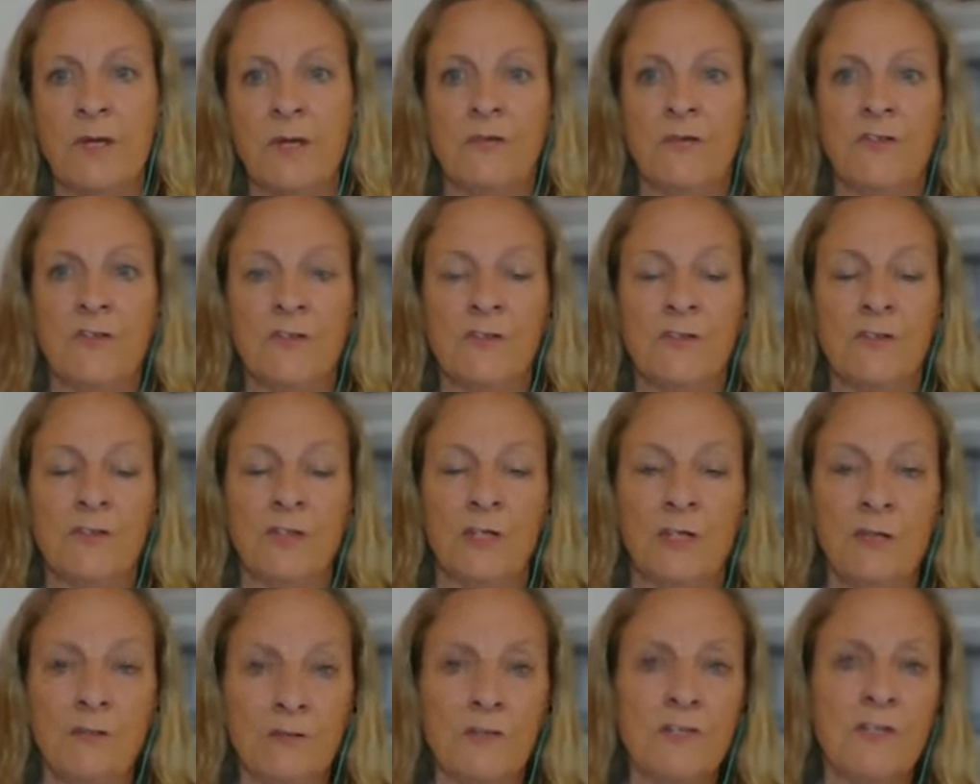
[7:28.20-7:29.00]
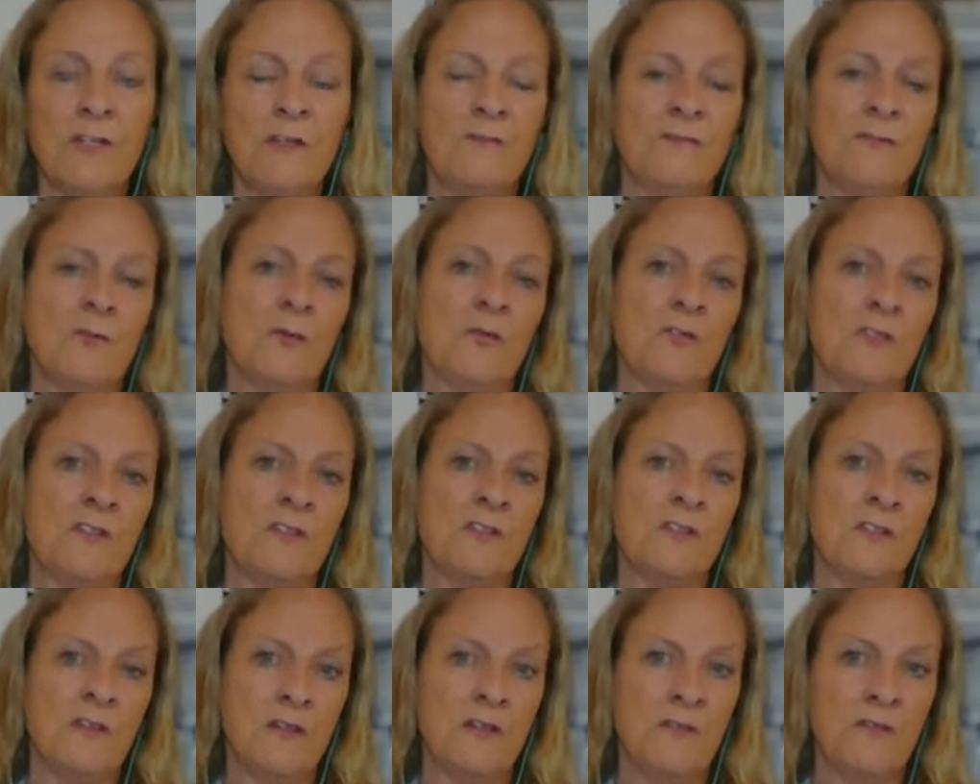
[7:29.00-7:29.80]
to both the security
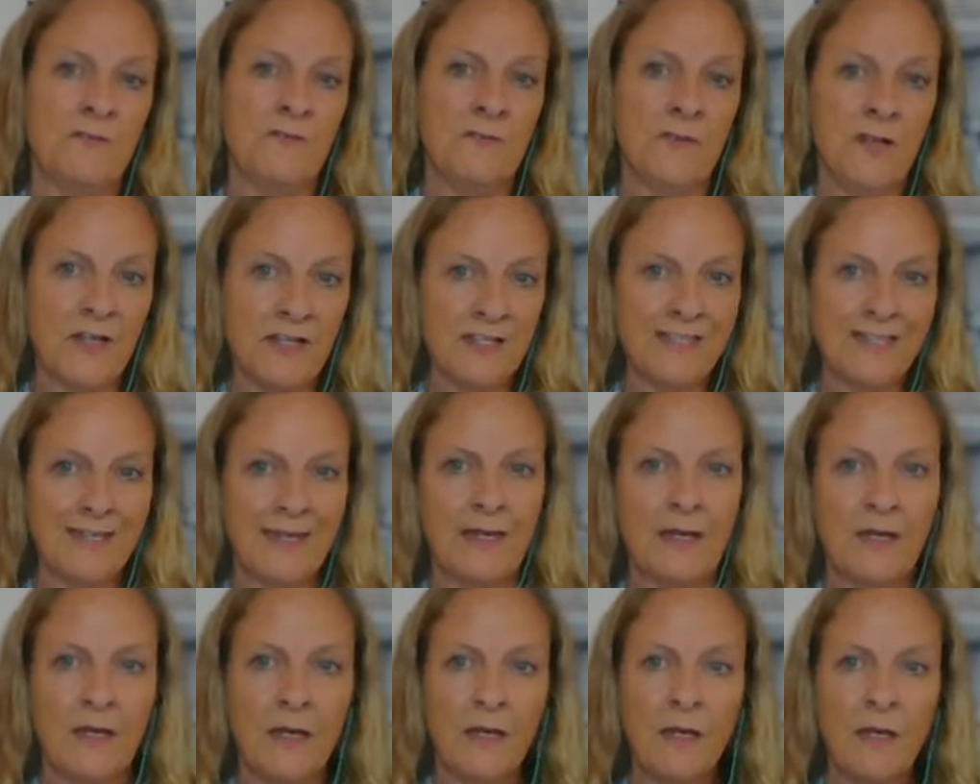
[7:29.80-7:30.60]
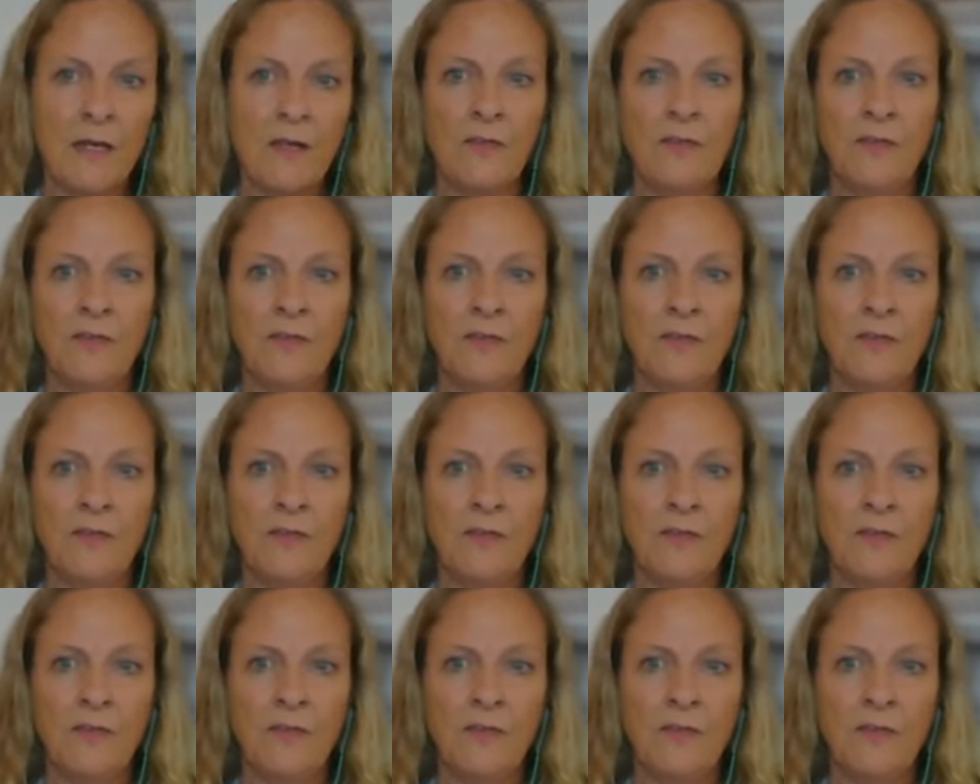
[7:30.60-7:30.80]
forces that are fighting